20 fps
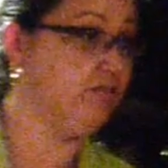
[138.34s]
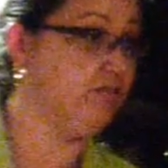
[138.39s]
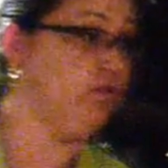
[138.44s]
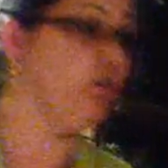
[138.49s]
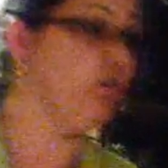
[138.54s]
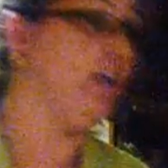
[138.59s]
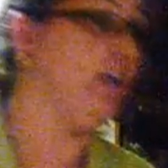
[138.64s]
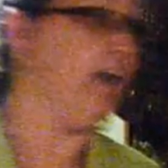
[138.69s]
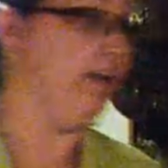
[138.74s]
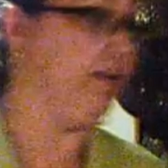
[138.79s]
her
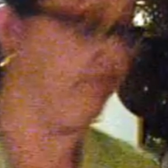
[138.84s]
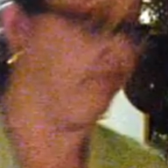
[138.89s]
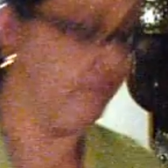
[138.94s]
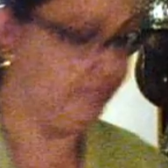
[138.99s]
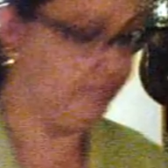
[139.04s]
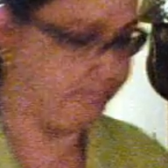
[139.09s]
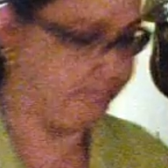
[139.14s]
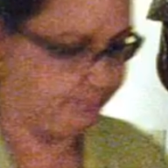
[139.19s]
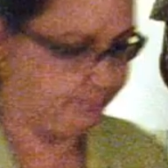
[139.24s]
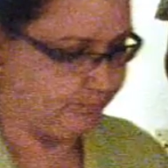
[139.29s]
life.
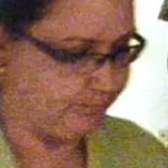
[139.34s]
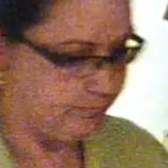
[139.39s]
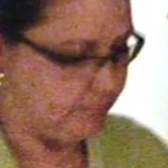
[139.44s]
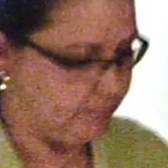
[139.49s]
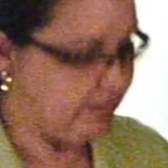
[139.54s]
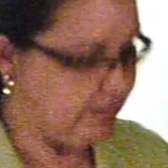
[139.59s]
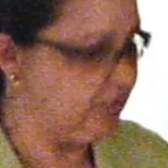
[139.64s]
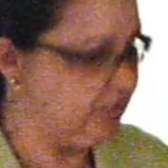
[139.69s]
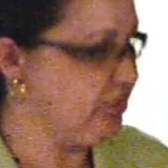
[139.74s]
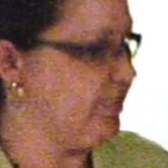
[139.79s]

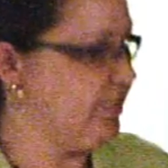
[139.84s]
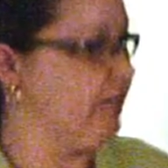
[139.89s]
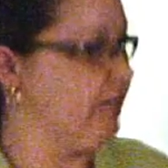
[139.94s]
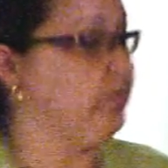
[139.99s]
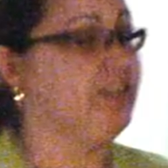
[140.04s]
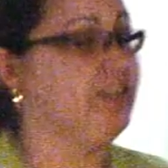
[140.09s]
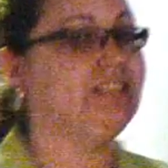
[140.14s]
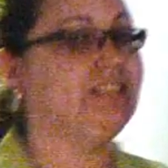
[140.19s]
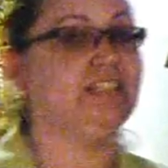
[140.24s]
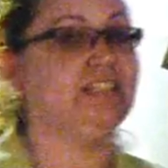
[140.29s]
And she
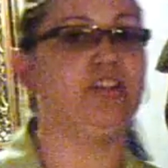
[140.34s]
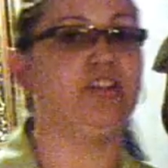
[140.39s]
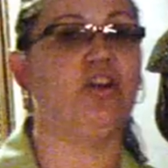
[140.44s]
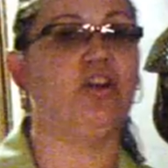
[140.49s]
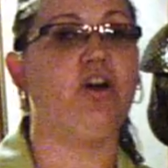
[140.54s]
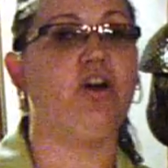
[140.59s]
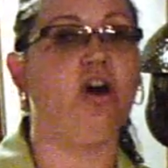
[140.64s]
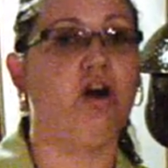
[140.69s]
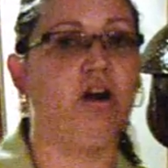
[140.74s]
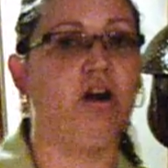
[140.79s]
wasn't in the
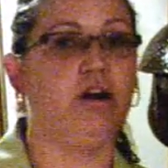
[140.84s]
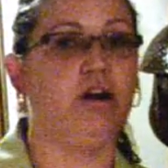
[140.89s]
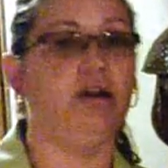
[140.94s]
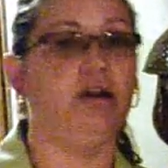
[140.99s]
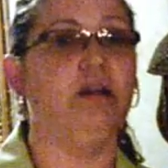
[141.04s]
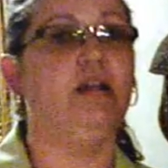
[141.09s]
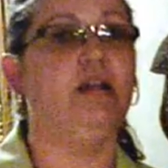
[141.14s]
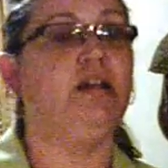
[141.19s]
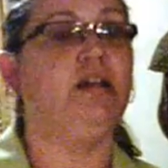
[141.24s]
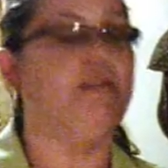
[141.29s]
car
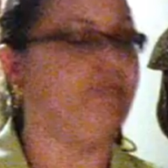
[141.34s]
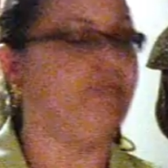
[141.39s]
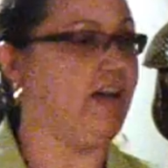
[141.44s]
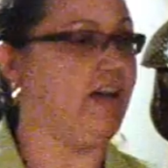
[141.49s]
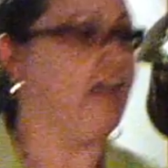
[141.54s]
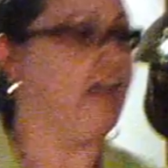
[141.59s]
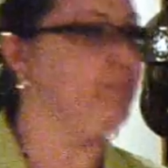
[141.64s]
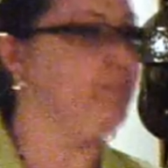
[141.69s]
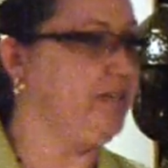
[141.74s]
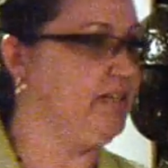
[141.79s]

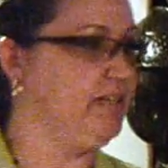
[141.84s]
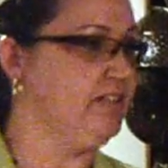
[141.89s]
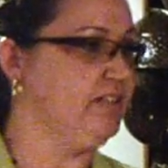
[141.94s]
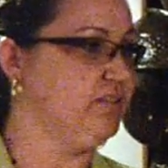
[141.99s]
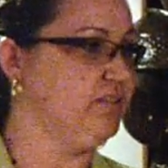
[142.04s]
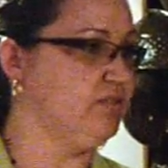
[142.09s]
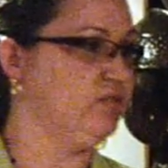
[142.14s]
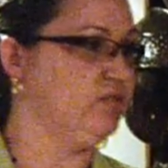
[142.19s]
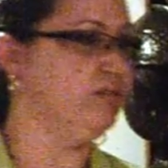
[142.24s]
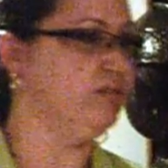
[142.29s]
5
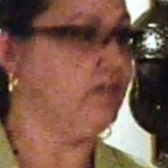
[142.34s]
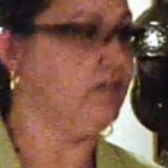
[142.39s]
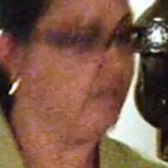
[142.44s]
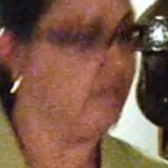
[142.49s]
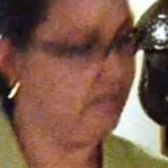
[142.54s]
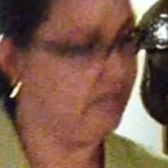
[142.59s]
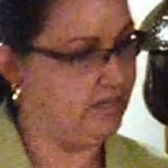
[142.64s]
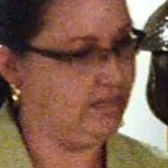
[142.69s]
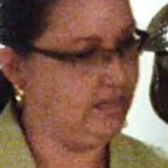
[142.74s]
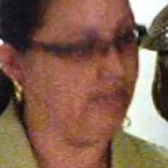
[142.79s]
minutes,
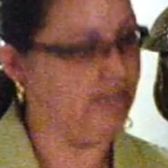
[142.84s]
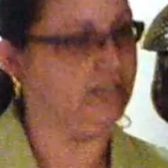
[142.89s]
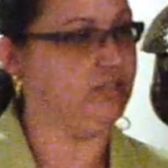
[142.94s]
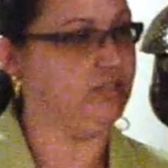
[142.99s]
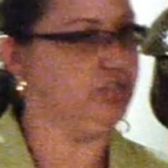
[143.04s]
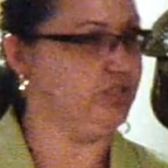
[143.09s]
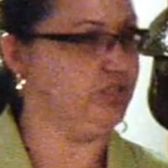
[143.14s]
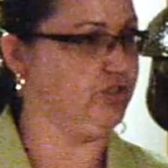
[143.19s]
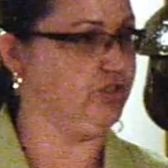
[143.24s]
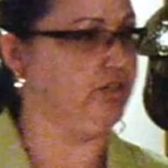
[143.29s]
and
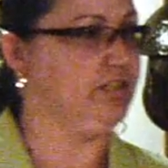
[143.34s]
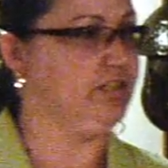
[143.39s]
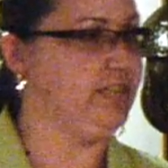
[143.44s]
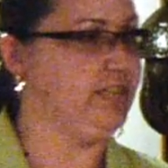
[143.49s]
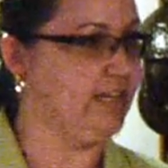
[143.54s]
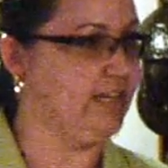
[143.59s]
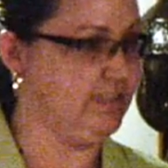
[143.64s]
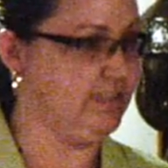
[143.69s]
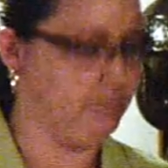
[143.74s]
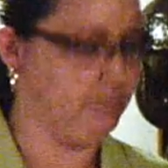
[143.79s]
she started
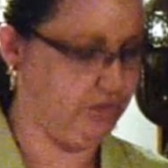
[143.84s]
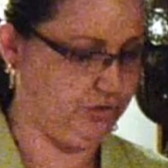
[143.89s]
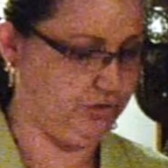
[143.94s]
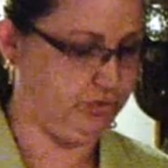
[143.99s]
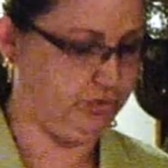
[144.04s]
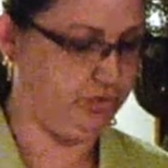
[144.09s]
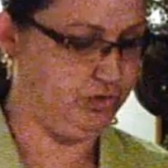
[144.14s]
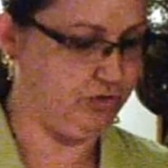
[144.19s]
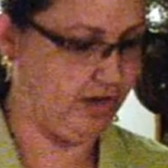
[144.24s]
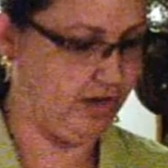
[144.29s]
texting when she was
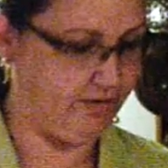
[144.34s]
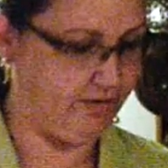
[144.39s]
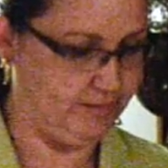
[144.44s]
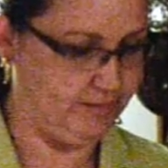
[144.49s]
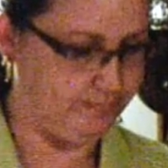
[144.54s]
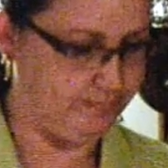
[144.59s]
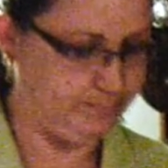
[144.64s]
driving.